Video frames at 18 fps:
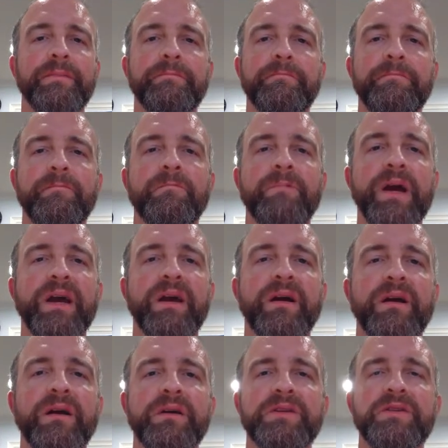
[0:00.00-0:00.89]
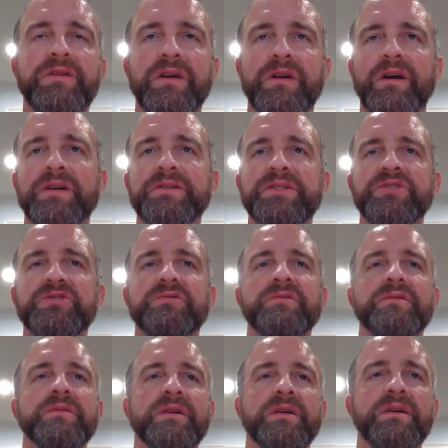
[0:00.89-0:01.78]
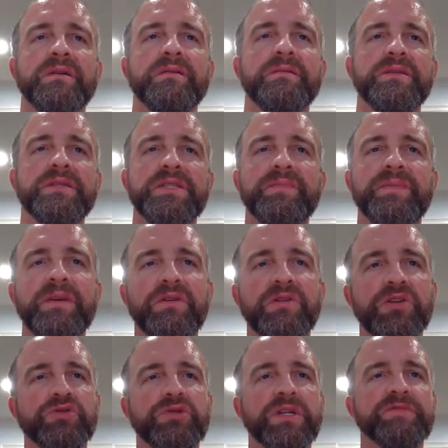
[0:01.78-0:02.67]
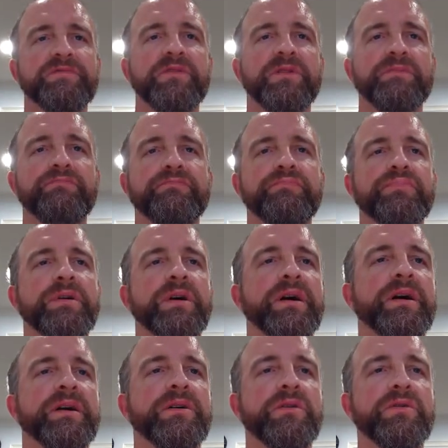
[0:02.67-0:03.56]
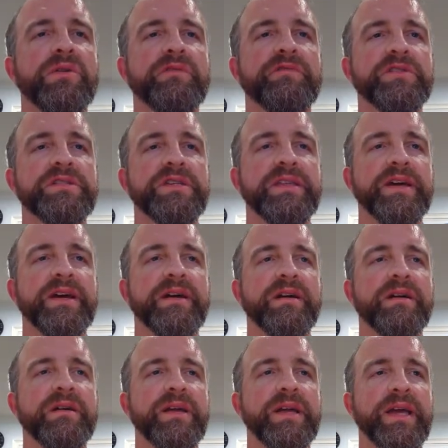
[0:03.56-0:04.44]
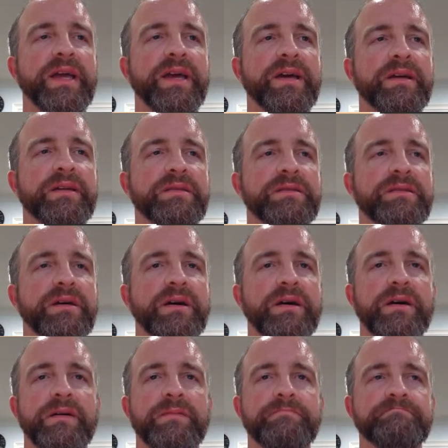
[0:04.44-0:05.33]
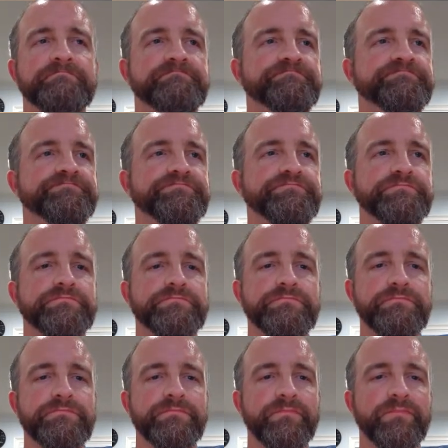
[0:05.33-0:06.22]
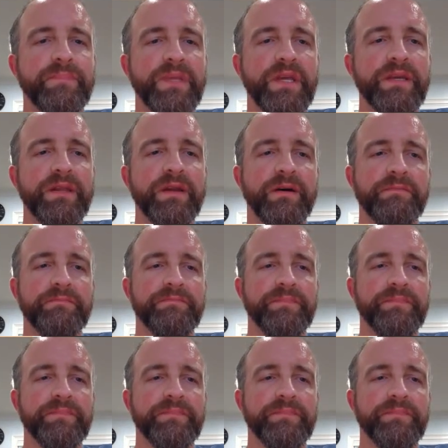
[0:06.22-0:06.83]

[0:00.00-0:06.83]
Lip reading: where you can cause the CPU to transfer code over to there and you know